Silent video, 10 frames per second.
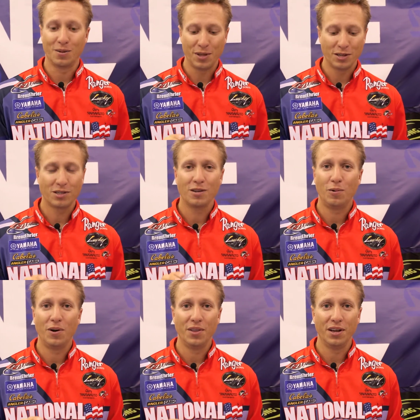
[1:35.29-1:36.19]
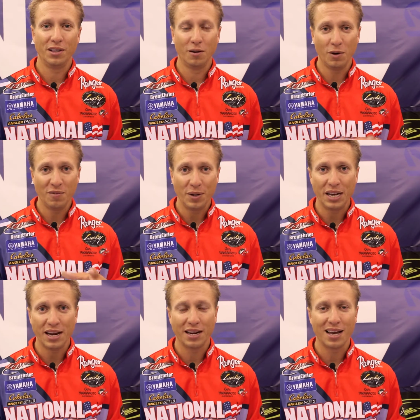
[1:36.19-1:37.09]
I mean, this is the one that, that we've been
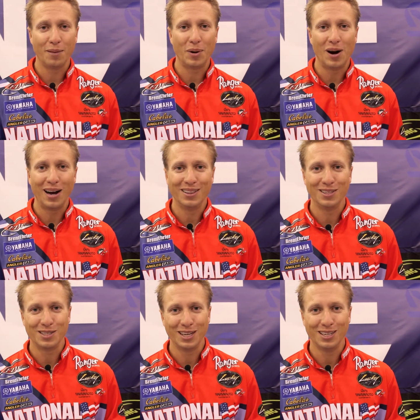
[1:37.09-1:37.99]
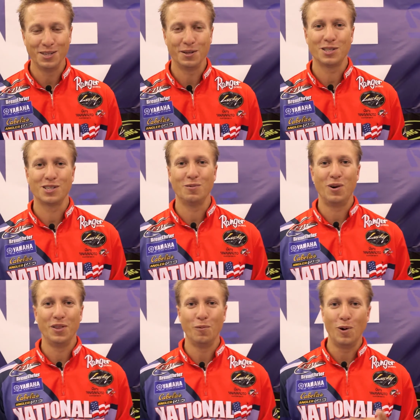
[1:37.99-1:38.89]
getting kind of behind the scenes. You know, this is the
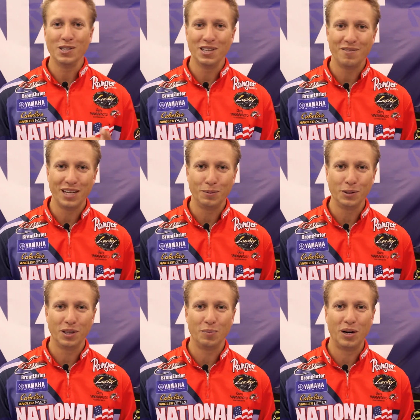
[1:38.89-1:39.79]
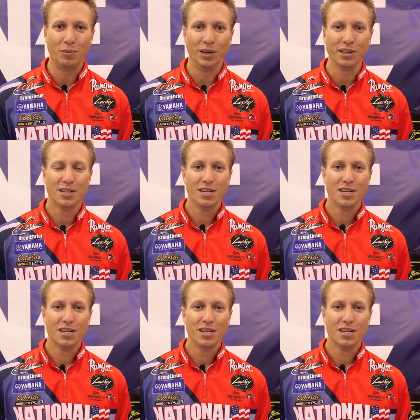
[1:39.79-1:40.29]
one that wasn't available to the public.